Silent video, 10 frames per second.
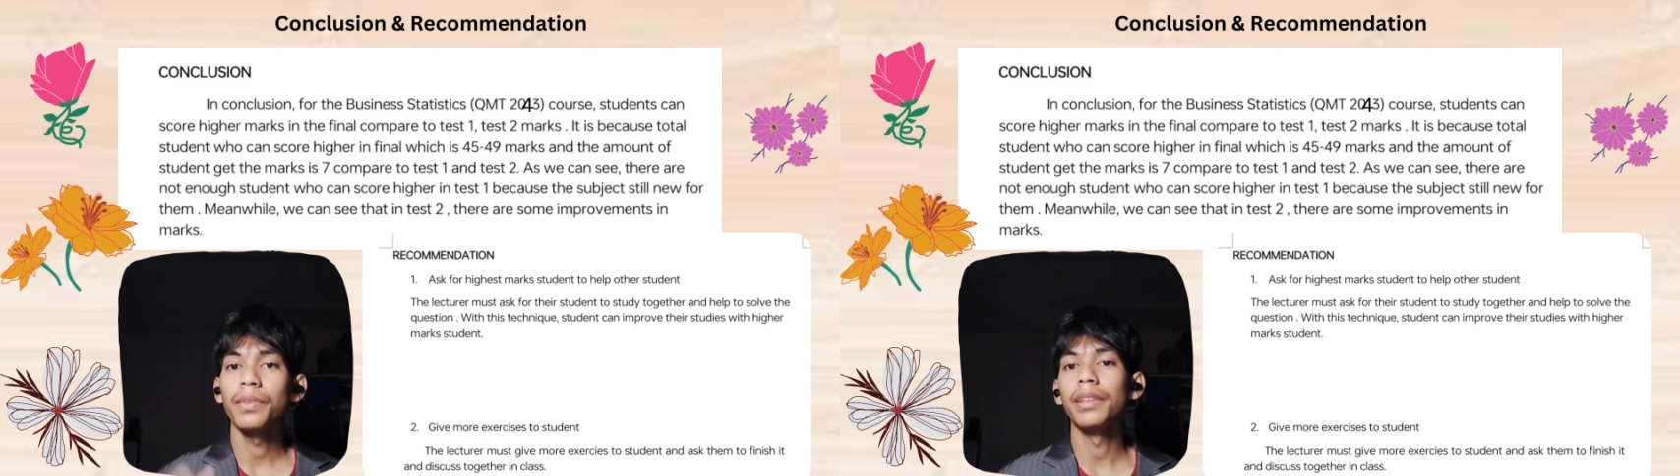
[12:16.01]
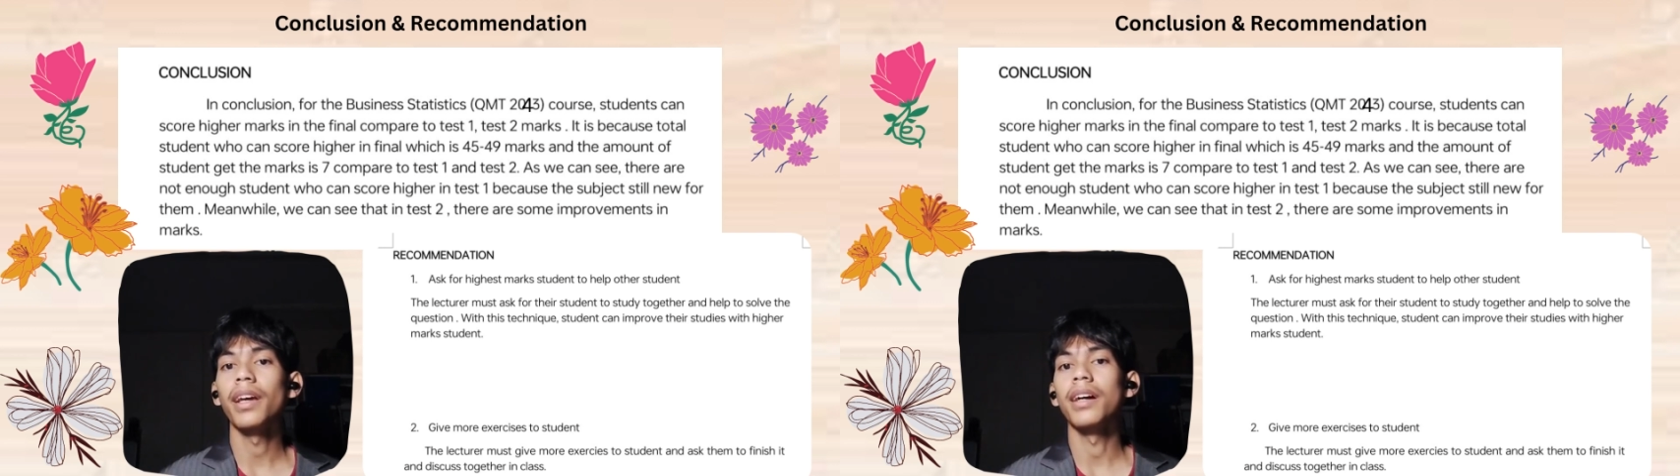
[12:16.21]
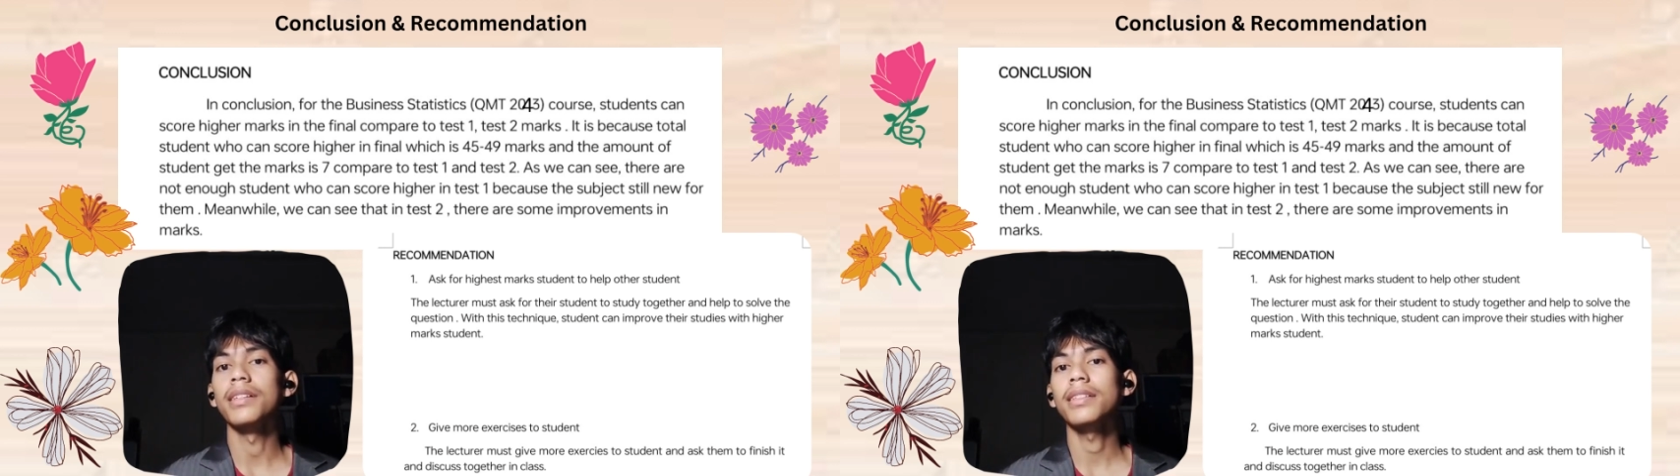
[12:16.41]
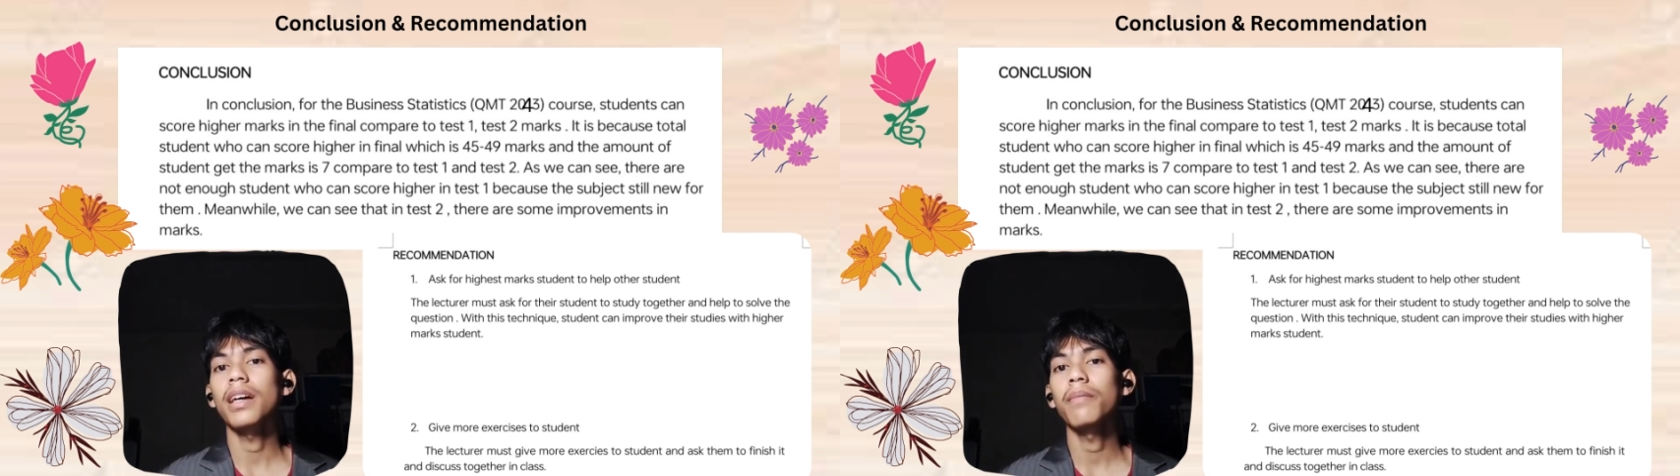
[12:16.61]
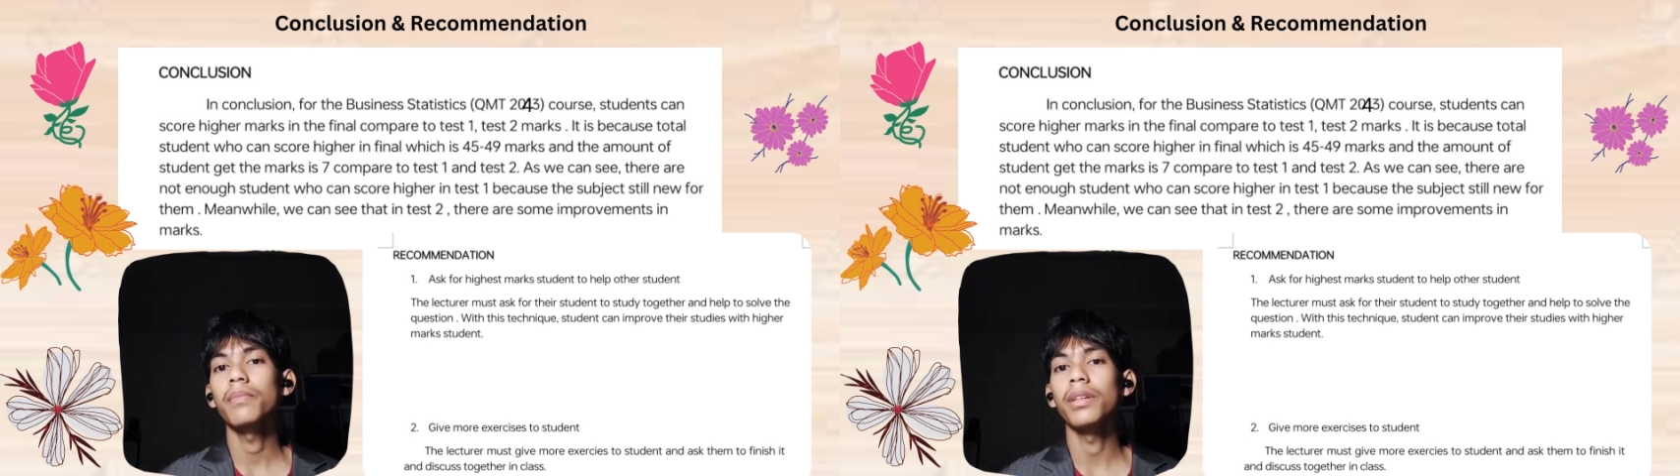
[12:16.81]
there are
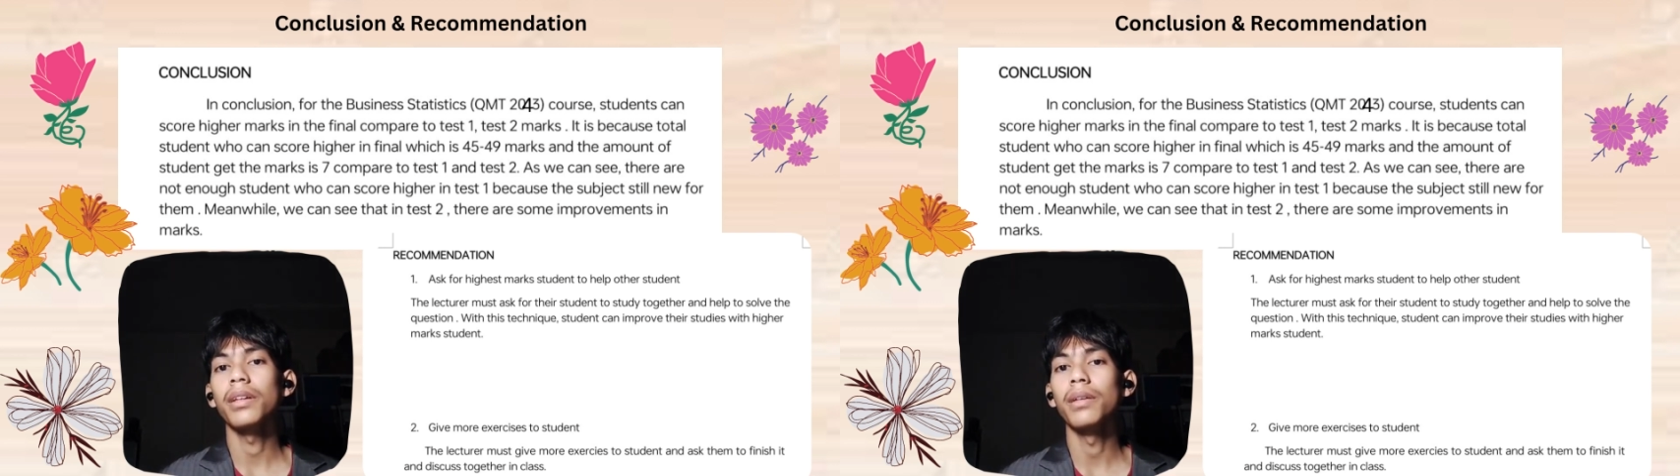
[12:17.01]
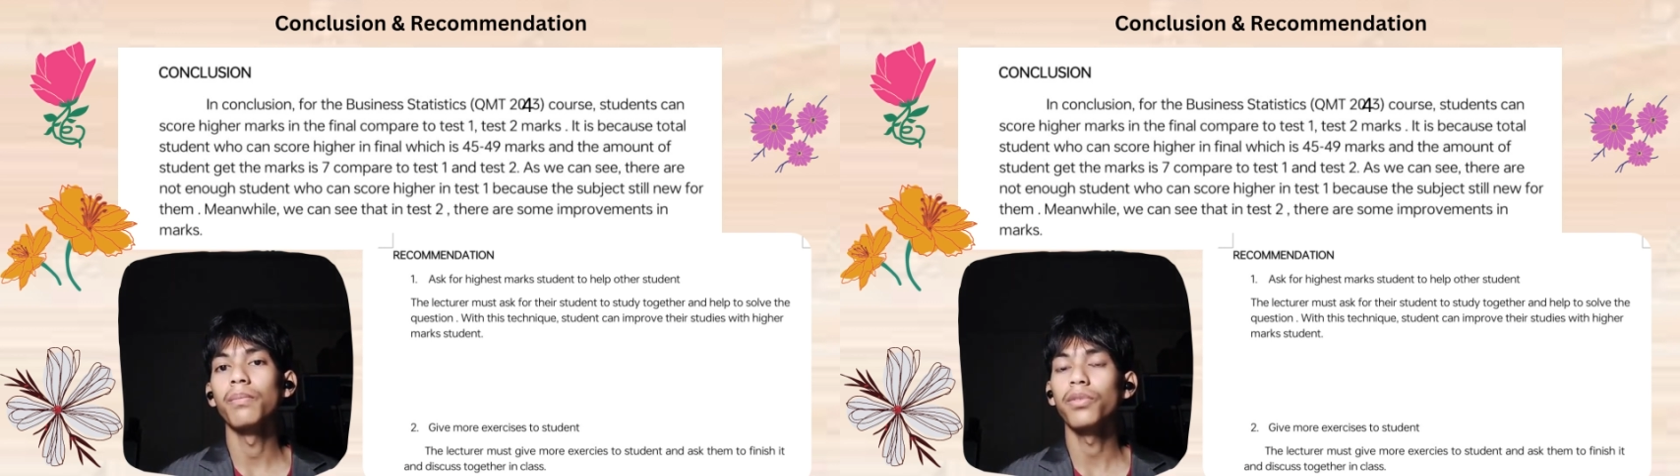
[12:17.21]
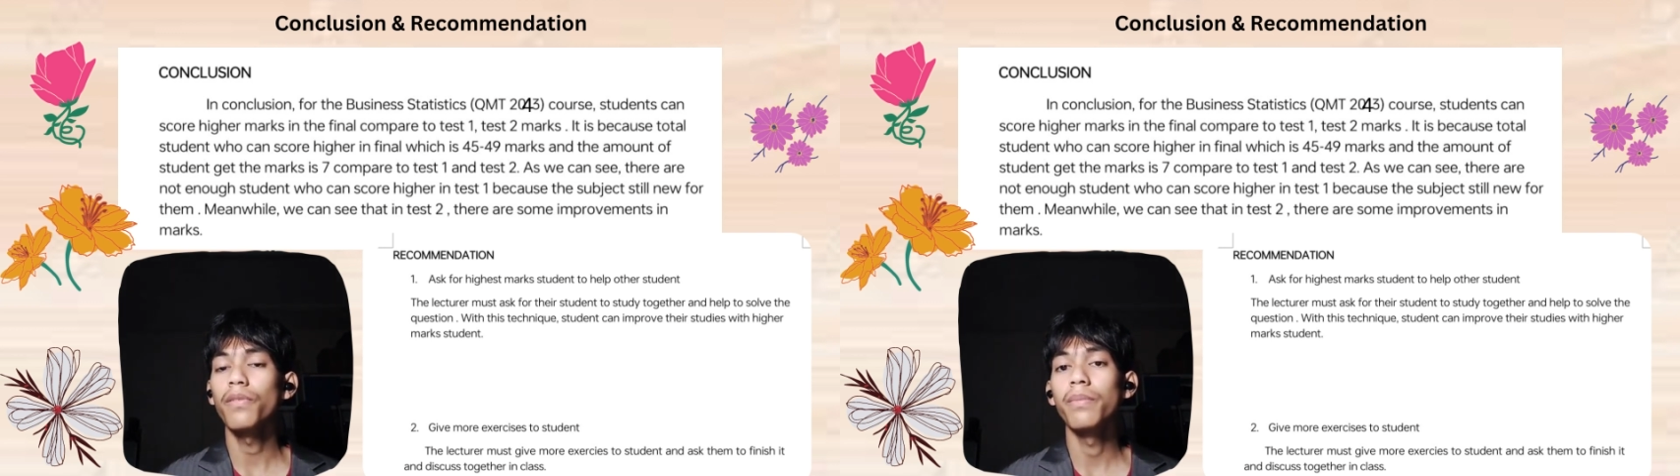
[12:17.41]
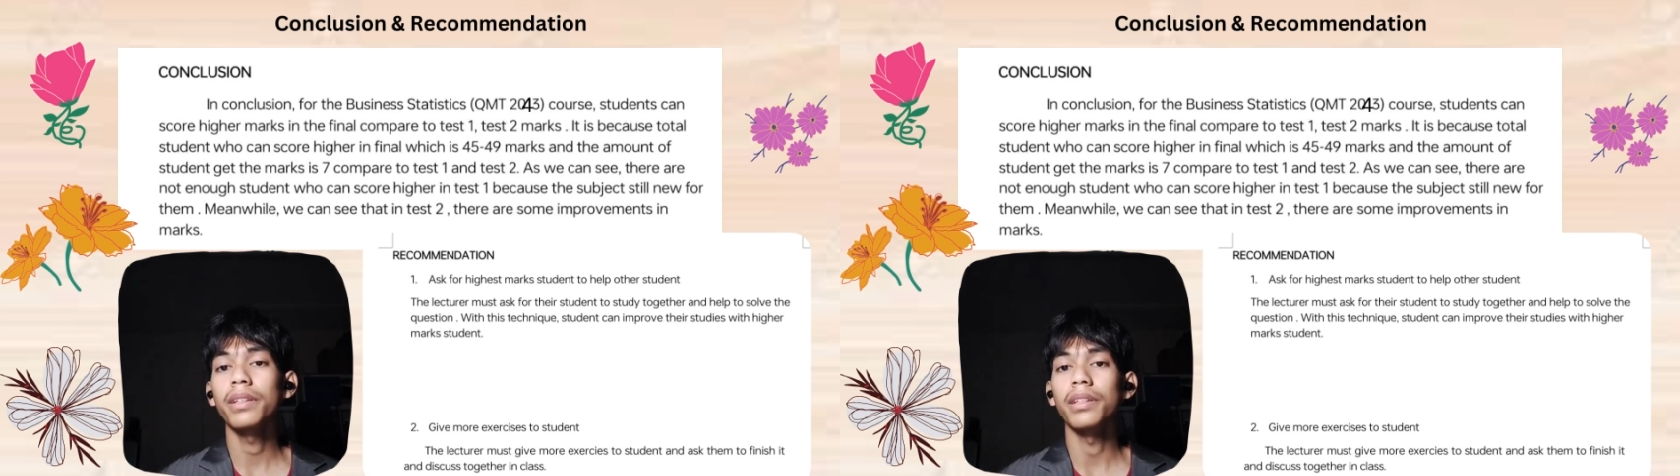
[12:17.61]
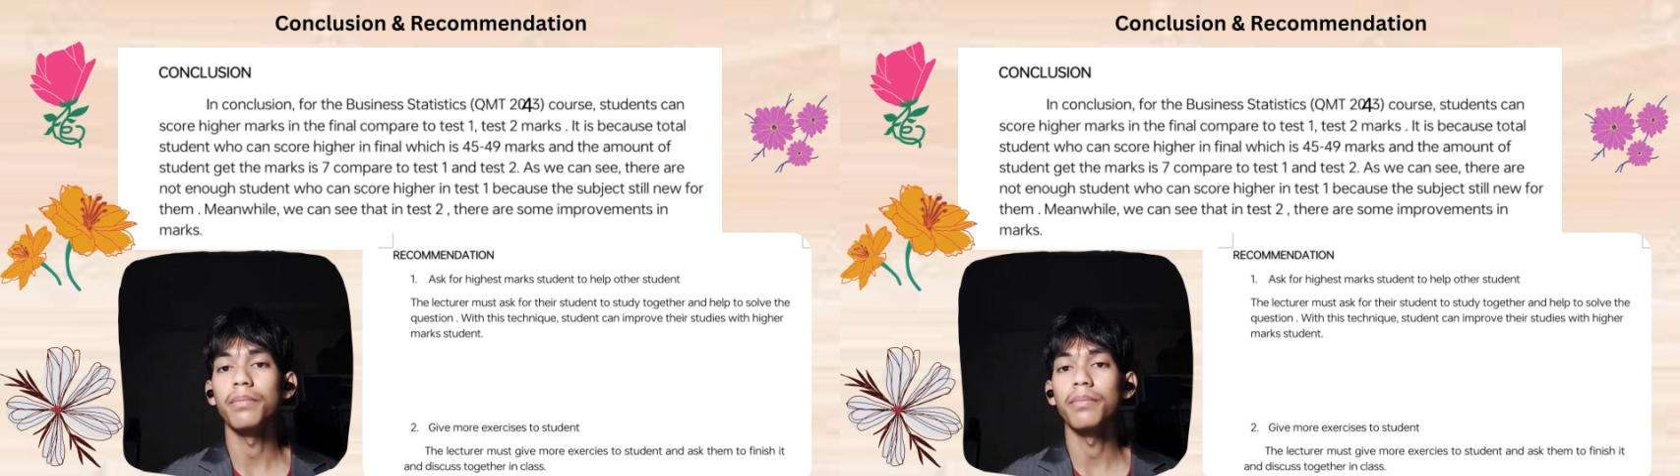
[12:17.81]
some improvement